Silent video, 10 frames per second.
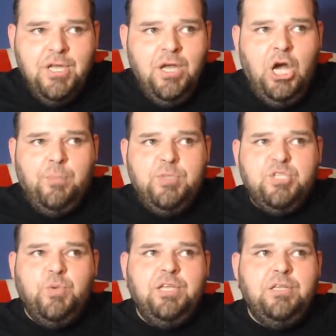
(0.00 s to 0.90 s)

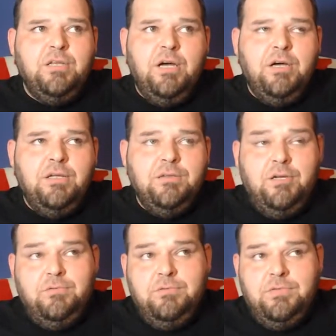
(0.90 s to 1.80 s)
You
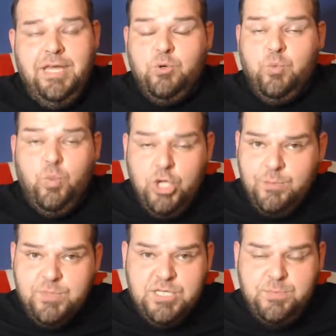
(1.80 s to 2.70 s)
know, Leonard
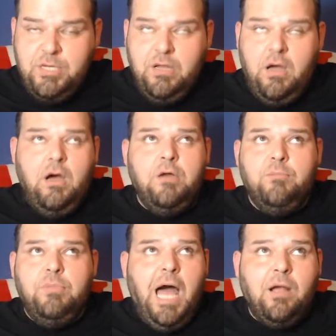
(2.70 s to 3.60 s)
Williams has been
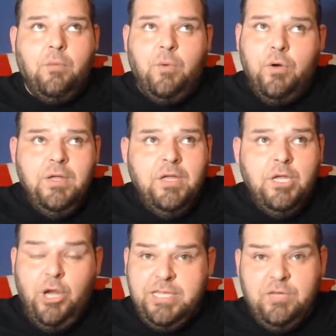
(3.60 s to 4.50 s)
unblockable.
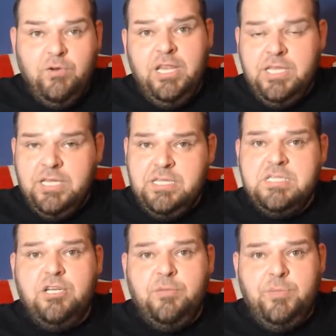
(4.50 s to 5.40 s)
You know, I really think this
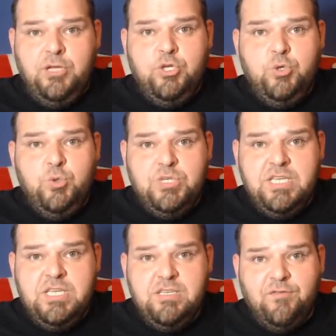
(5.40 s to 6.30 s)
is going to be a huge
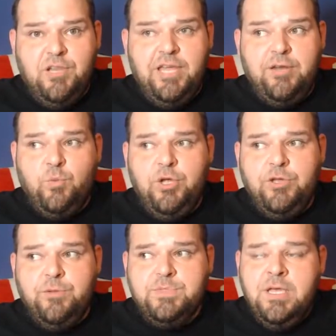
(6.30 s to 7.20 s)
season for Leonard
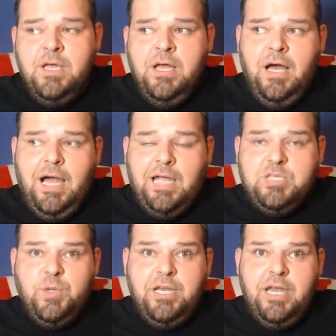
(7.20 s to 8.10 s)
Williams. I
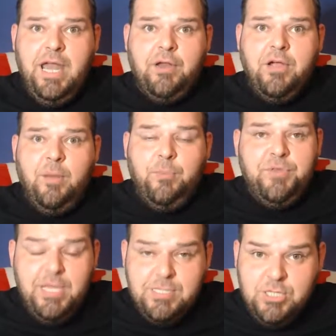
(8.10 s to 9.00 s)
tweeted it out a couple
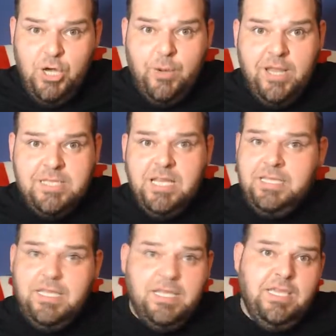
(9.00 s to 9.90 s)
days ago when I said I
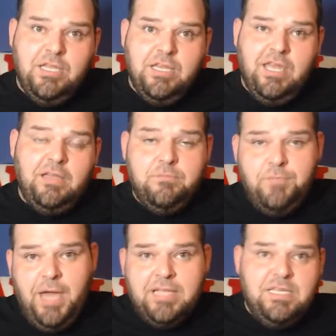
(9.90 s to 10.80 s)
think he could get
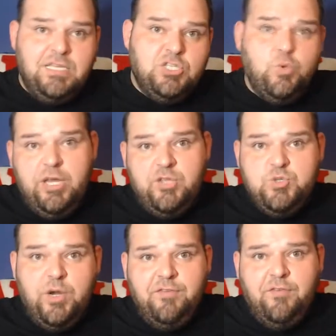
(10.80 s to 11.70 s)
back to his
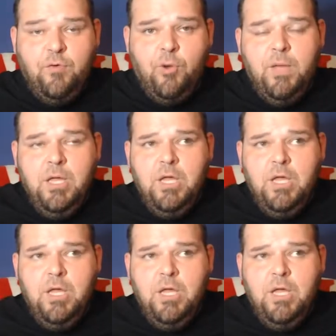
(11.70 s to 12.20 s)
2020 form.